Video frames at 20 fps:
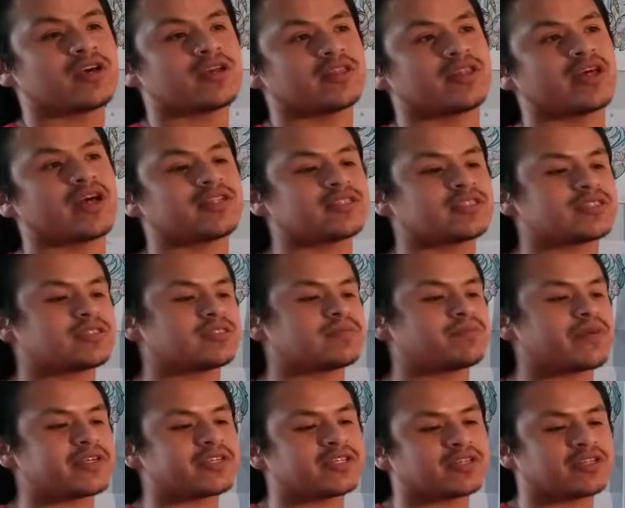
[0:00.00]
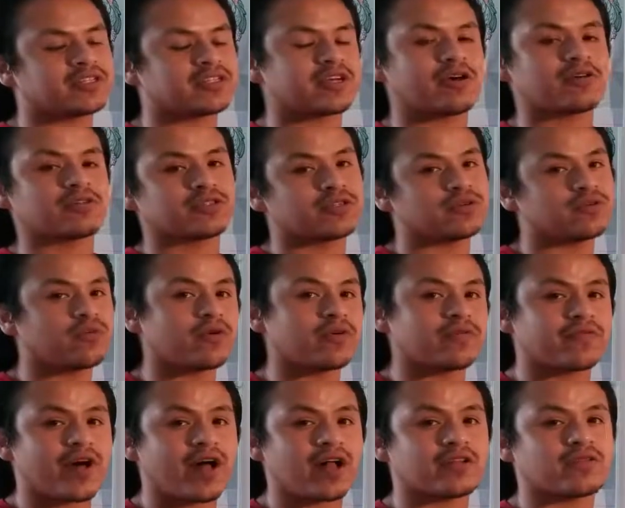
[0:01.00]
That's basically tells you what
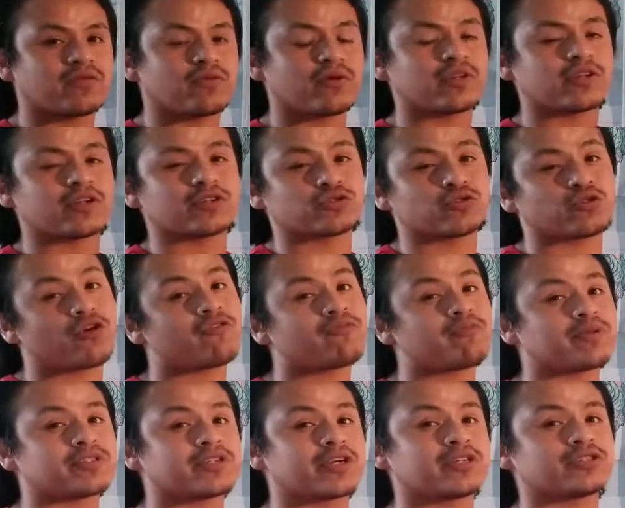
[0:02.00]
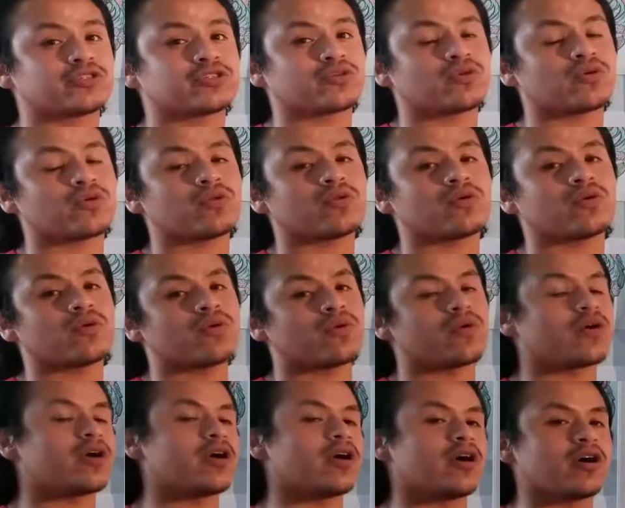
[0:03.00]
value, whether it's growth potential or